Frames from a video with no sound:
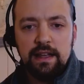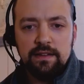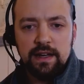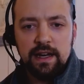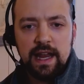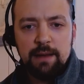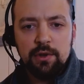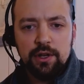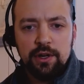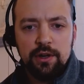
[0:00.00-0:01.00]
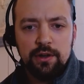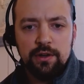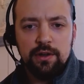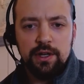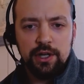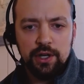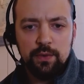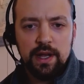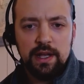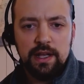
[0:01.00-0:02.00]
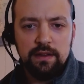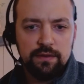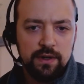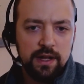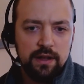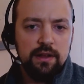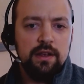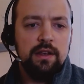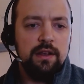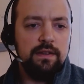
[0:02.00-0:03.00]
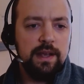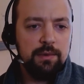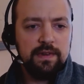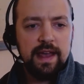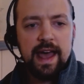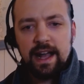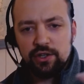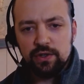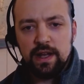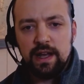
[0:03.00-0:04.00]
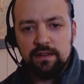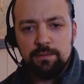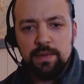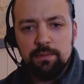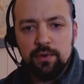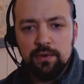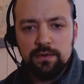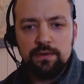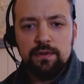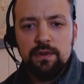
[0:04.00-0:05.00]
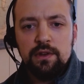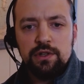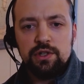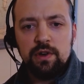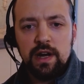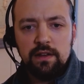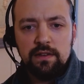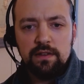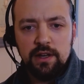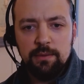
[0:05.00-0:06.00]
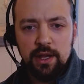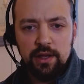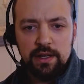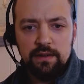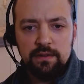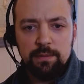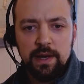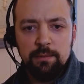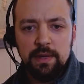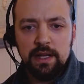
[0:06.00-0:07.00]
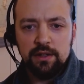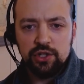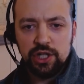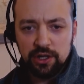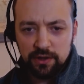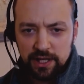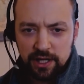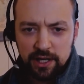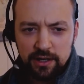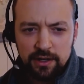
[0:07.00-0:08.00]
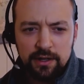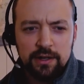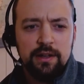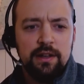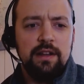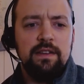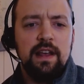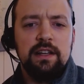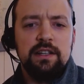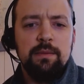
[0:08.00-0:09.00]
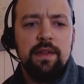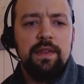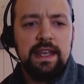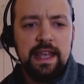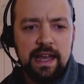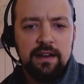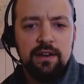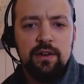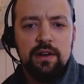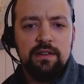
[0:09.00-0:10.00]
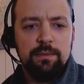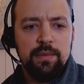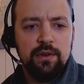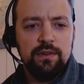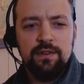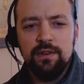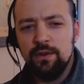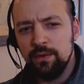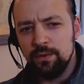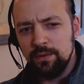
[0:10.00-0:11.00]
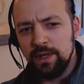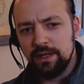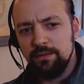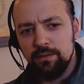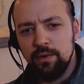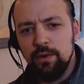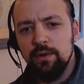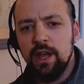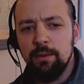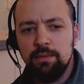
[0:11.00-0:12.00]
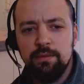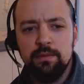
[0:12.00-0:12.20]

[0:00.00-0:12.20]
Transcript: he's an enabler in a good way. He sort of is able to actualize people's strengths and abilities by being their cheerleader and telling them that they can do it as opposed to like, hold up,